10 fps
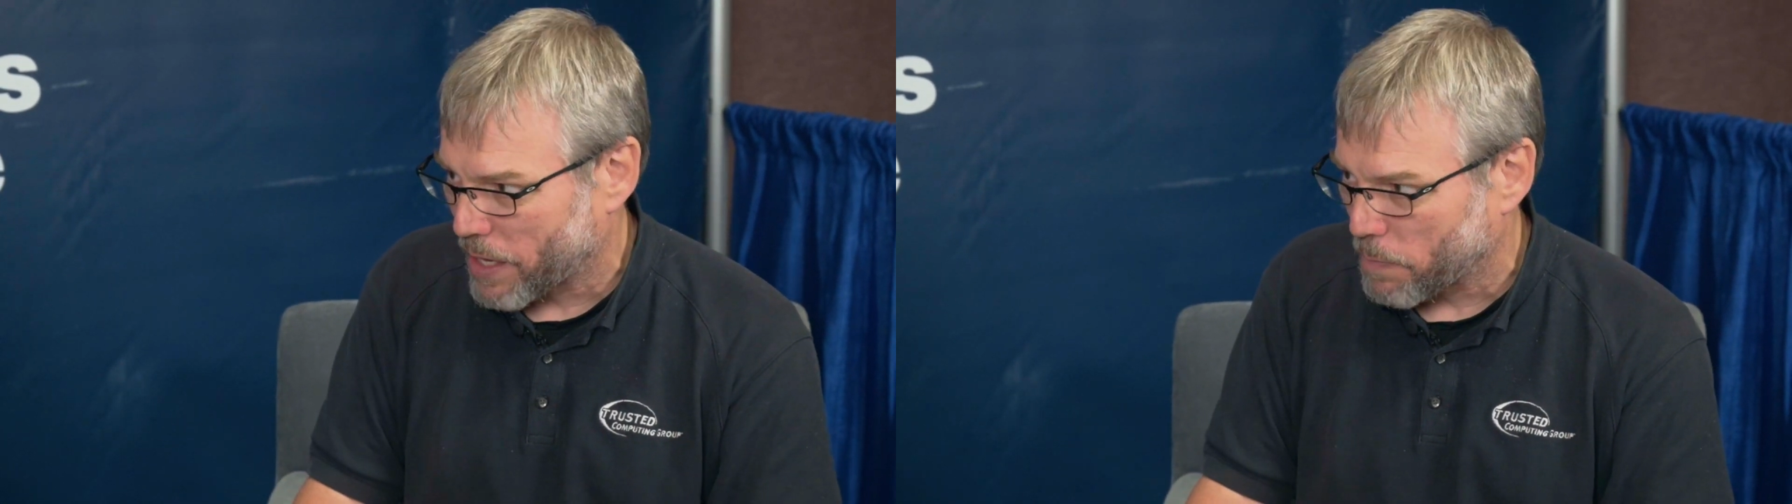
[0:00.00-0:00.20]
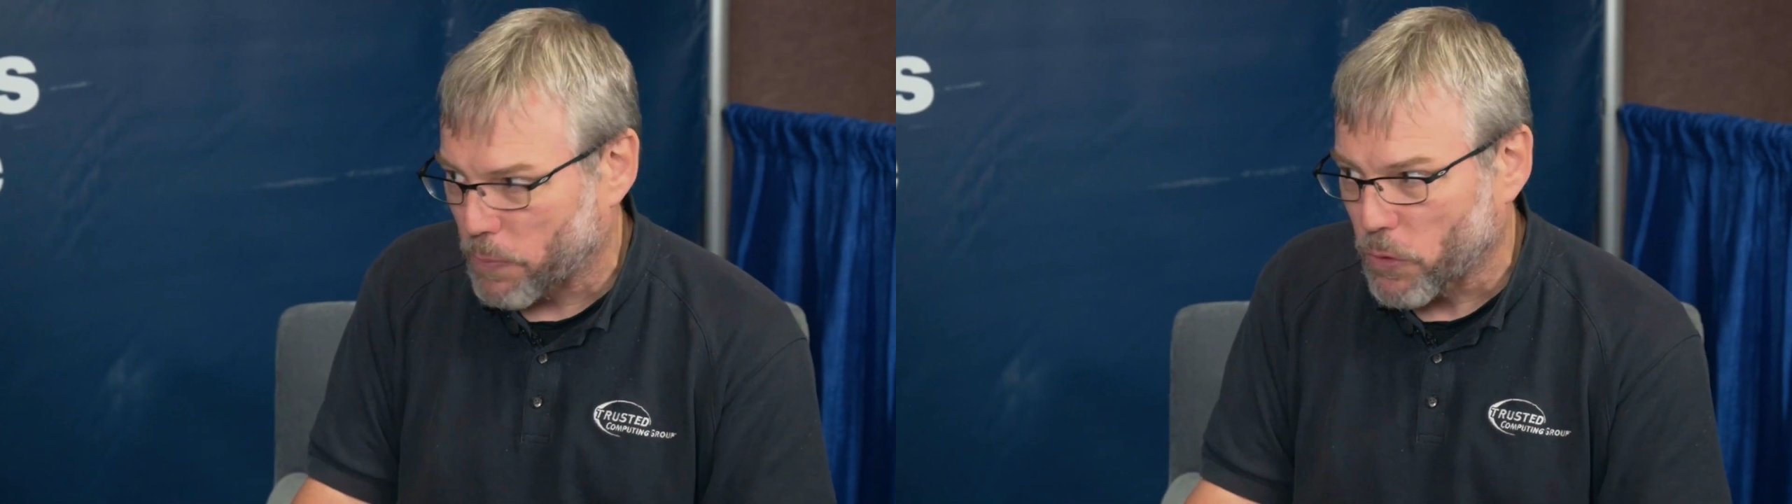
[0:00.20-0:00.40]

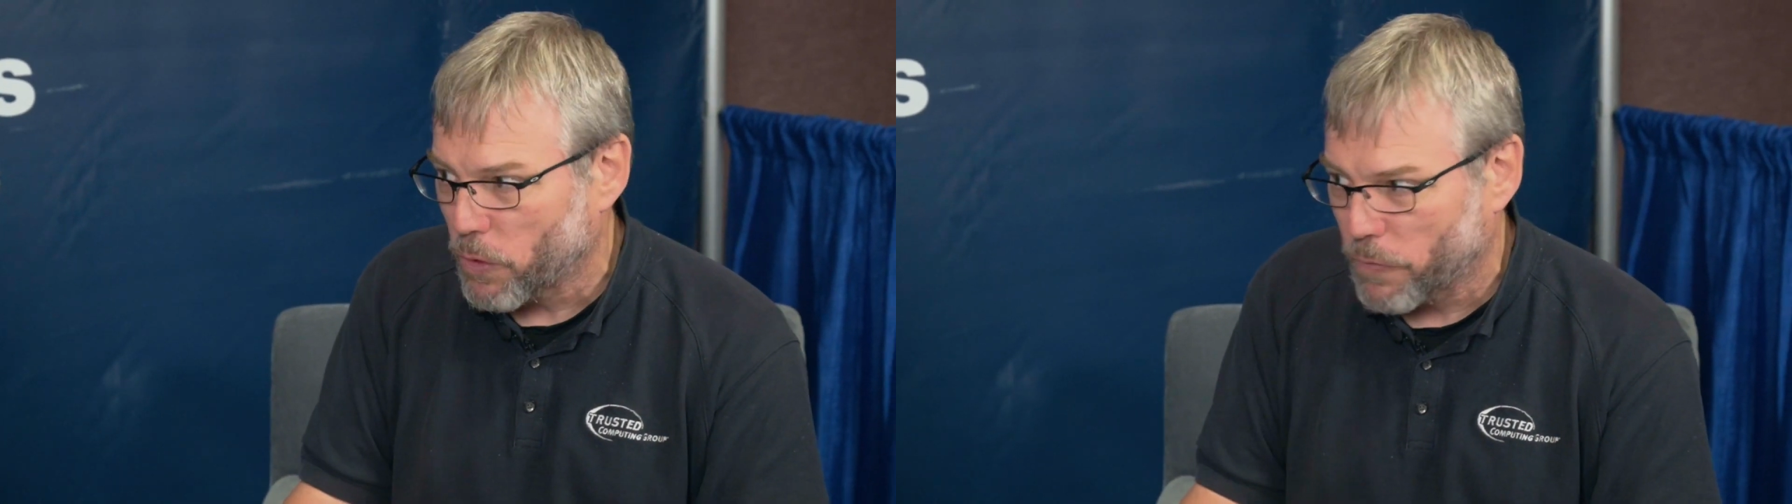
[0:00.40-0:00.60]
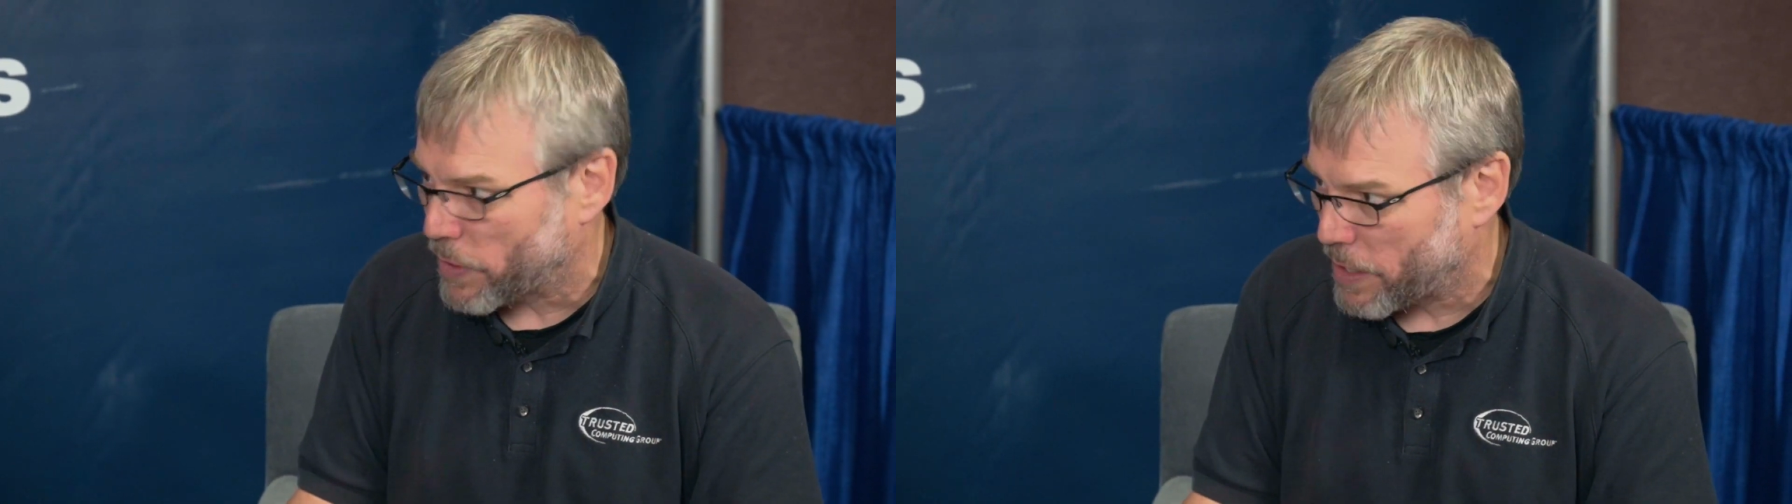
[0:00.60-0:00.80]
can
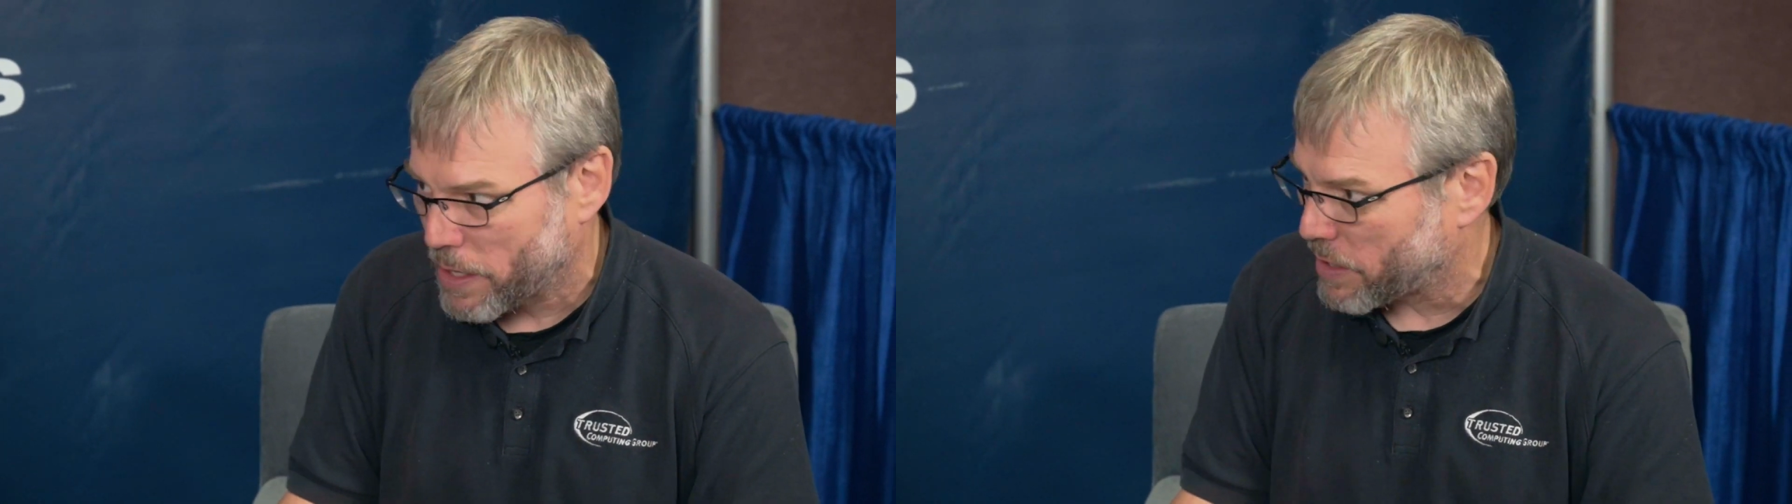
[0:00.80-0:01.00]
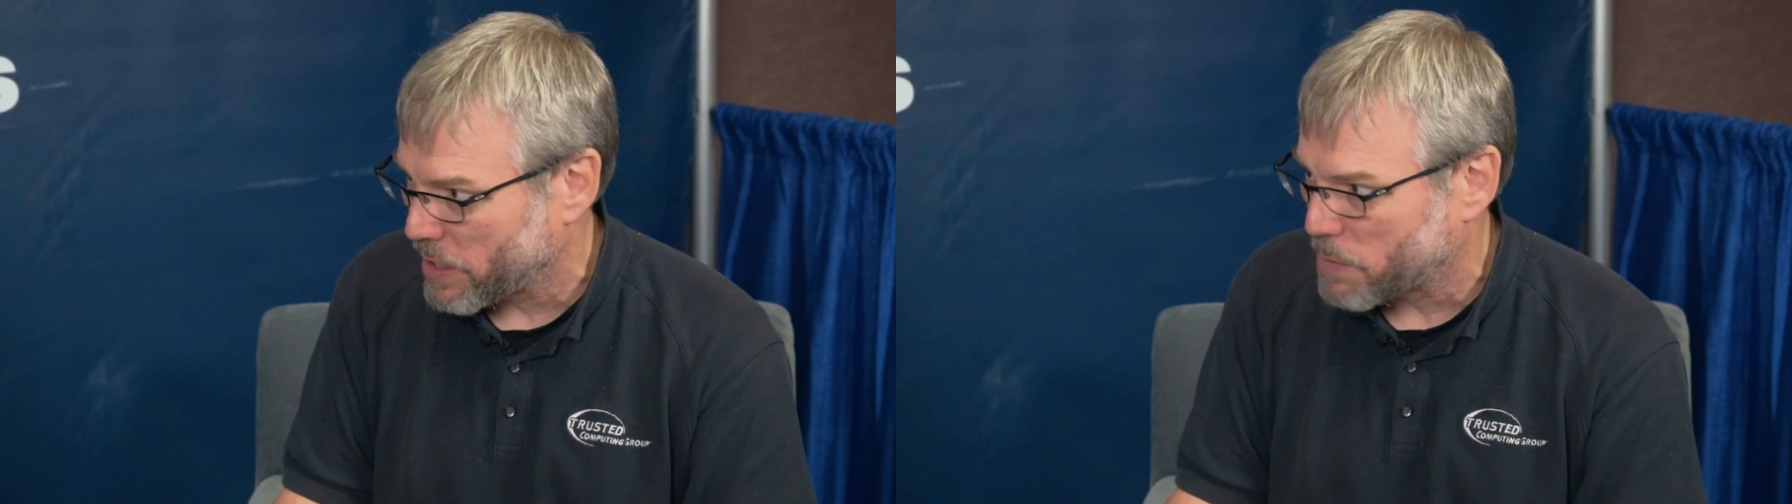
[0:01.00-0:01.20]
prove that
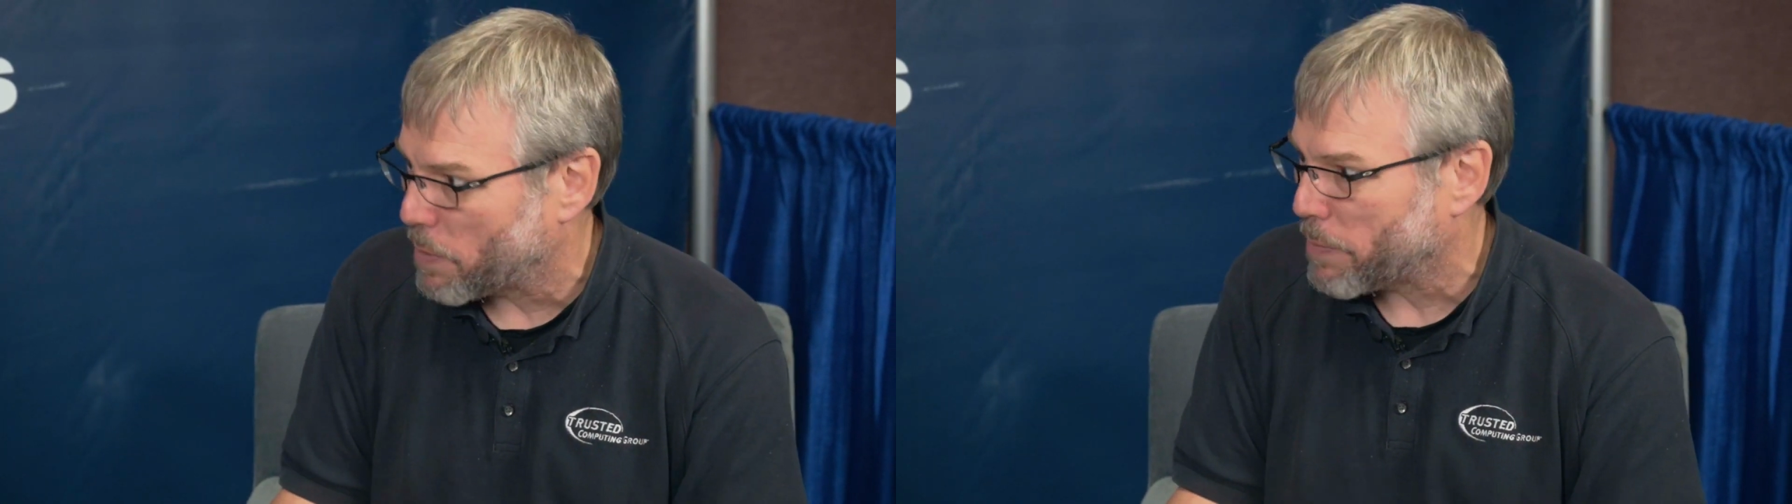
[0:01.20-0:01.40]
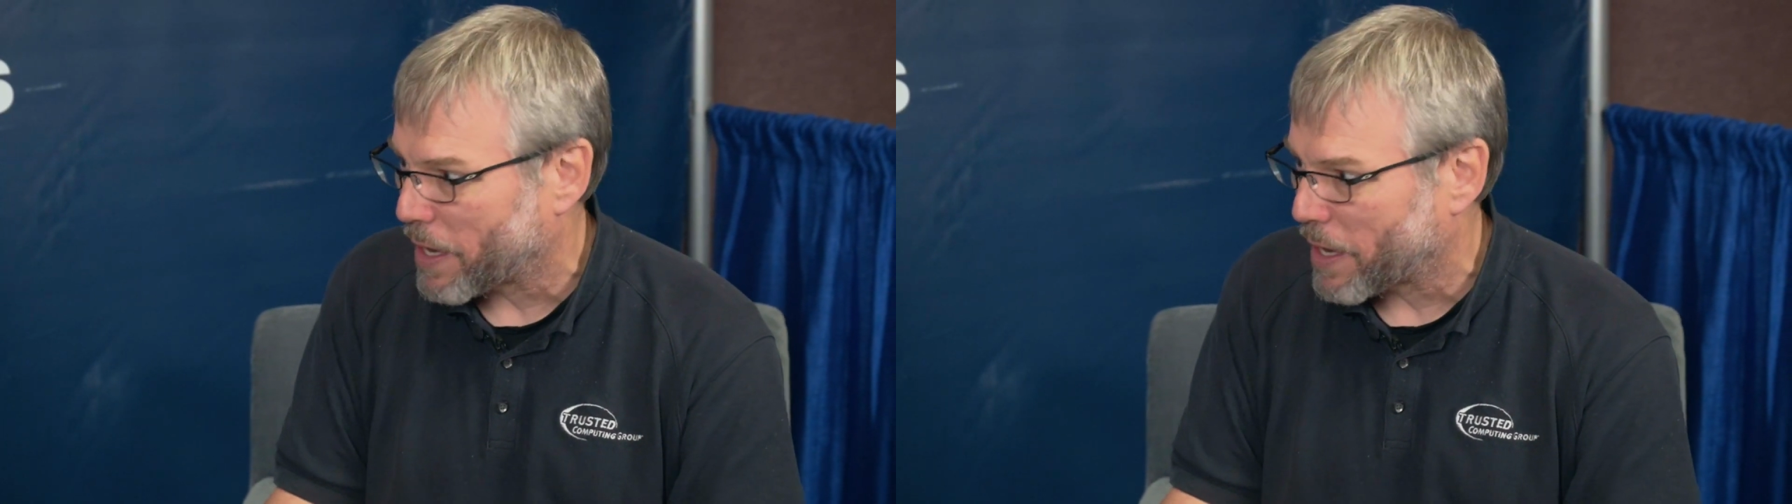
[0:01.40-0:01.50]
nothing's been